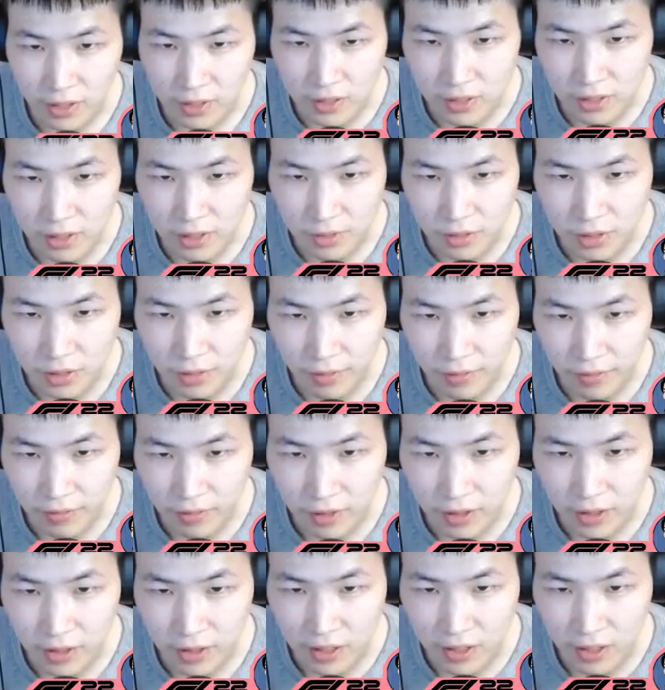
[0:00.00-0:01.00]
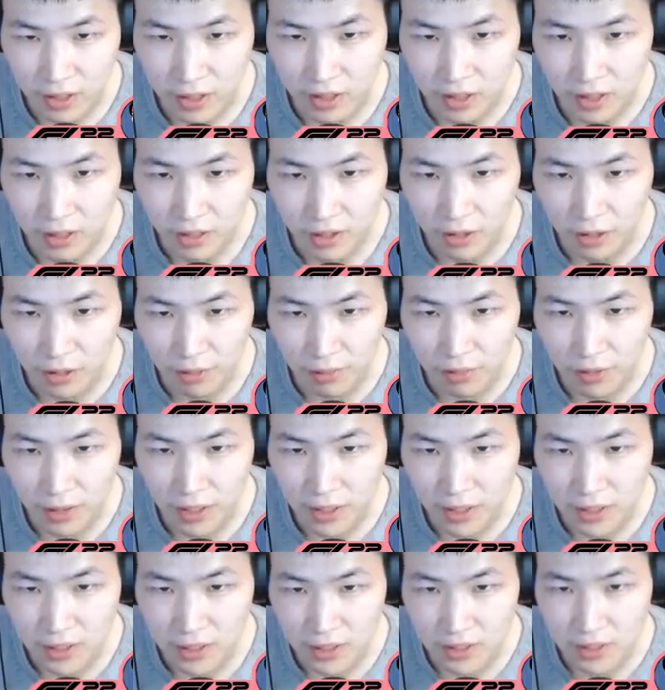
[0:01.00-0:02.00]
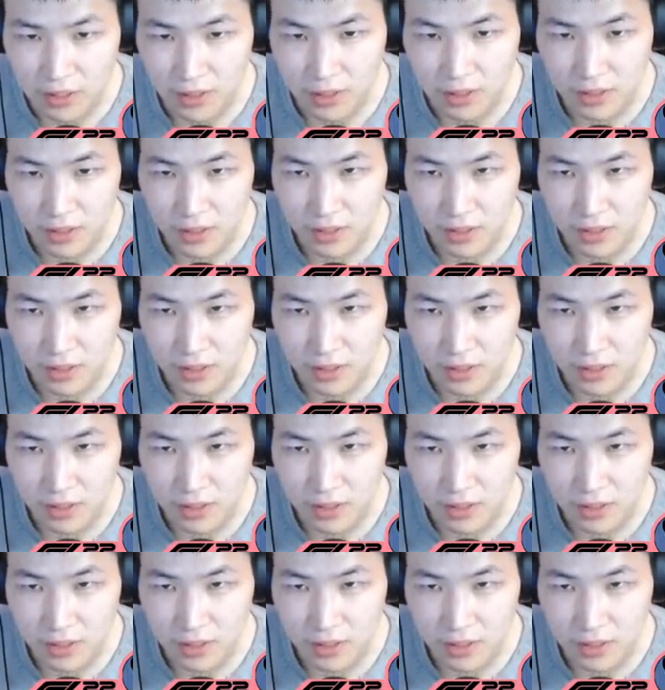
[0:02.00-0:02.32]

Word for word: a slipstream shot of Leclerc, please?